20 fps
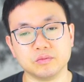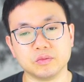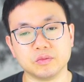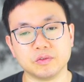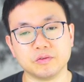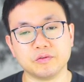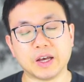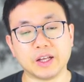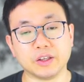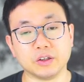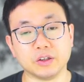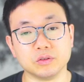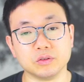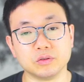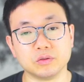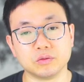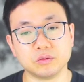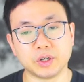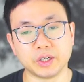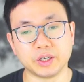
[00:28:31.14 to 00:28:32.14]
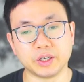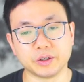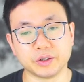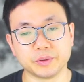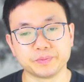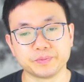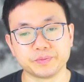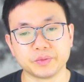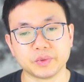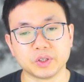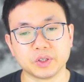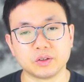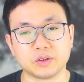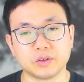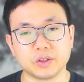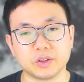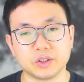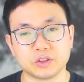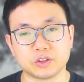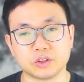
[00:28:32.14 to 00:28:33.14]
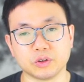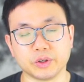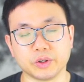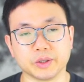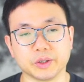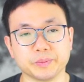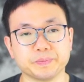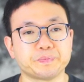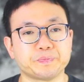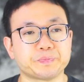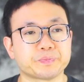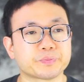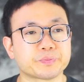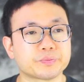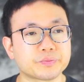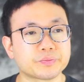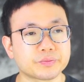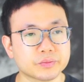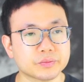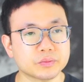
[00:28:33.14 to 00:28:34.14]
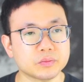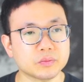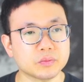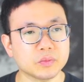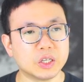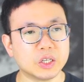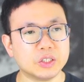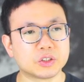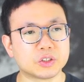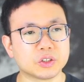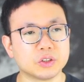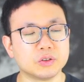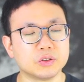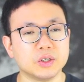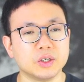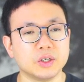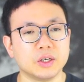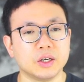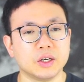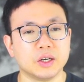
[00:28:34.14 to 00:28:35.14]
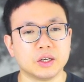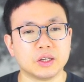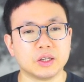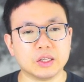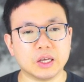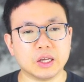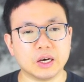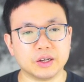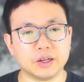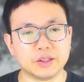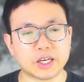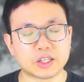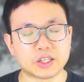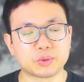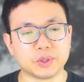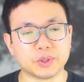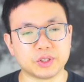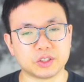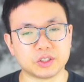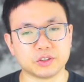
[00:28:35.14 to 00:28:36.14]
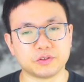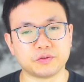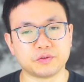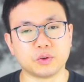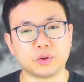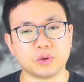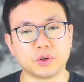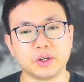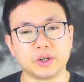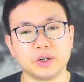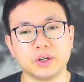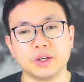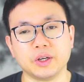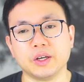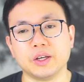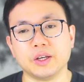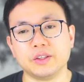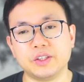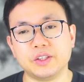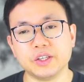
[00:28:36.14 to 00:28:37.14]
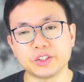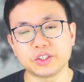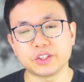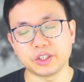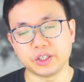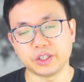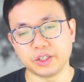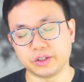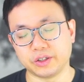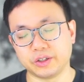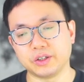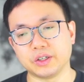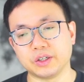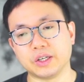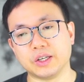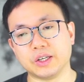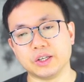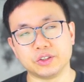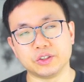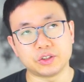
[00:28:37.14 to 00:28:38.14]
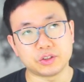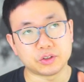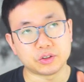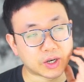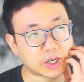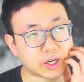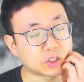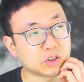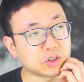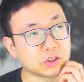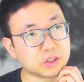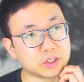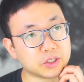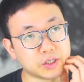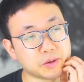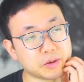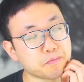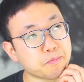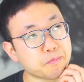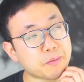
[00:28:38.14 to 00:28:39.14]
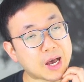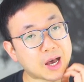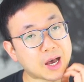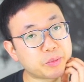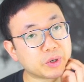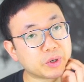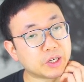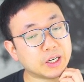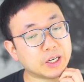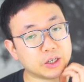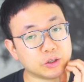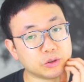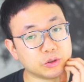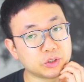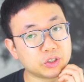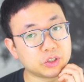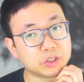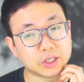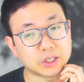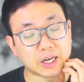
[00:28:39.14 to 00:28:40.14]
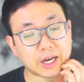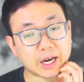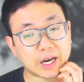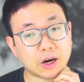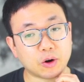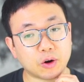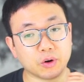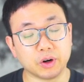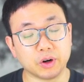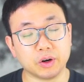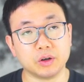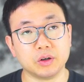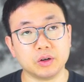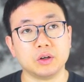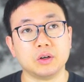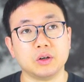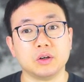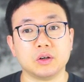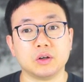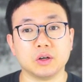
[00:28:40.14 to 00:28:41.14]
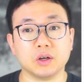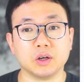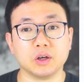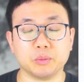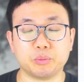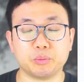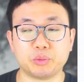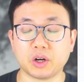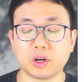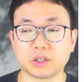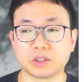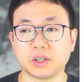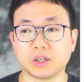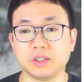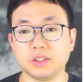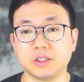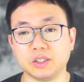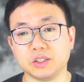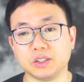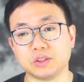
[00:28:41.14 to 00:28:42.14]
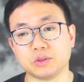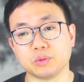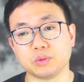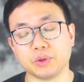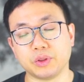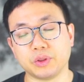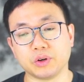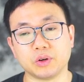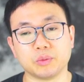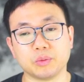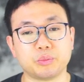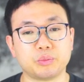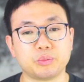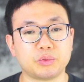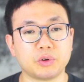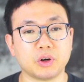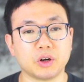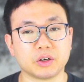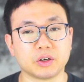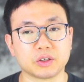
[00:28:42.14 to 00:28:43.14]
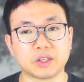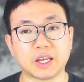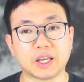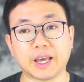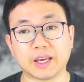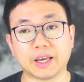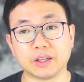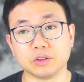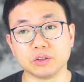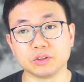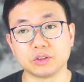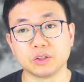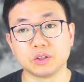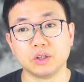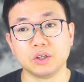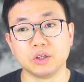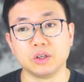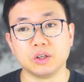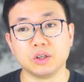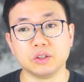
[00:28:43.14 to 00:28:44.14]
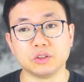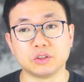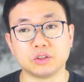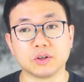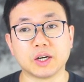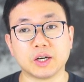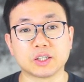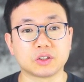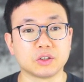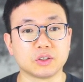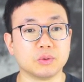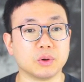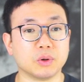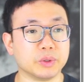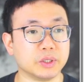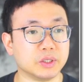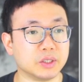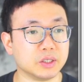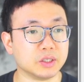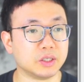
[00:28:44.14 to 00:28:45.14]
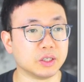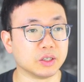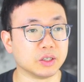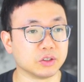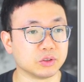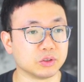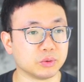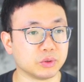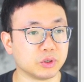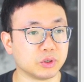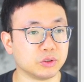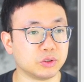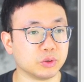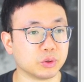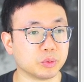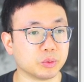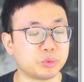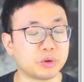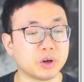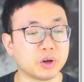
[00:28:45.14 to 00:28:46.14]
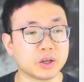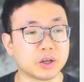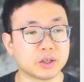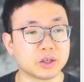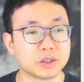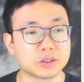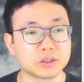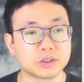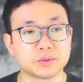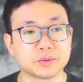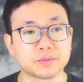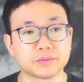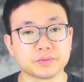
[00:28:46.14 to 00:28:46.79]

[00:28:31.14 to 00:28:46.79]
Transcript: value right here, right, showing up. And so that's what this is for. This here is to actually map out our product IDs with our product handles. And so actually what we did here is we go to our products,